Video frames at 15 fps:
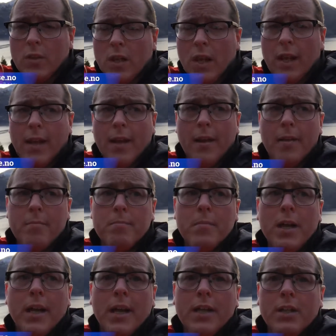
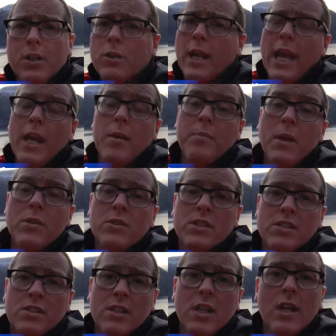a UK
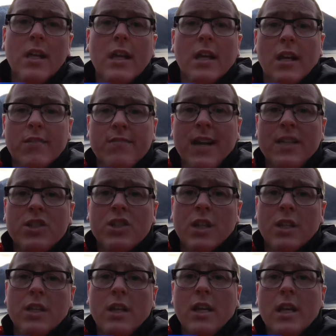Hypnosis
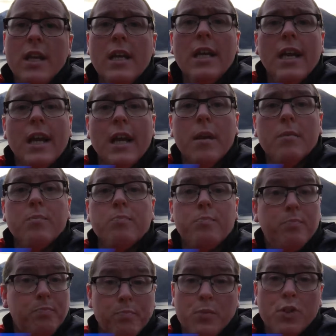convention
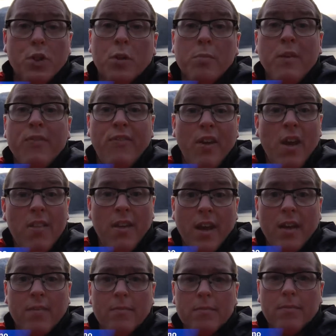took me further.
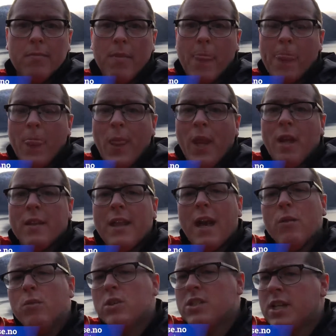That
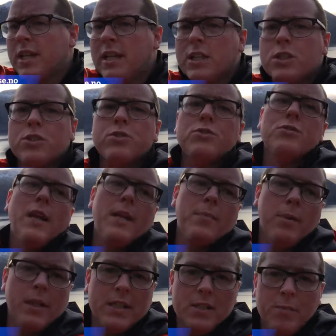was an
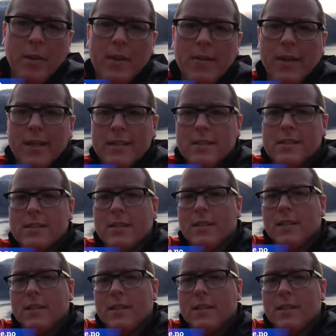incredible experience.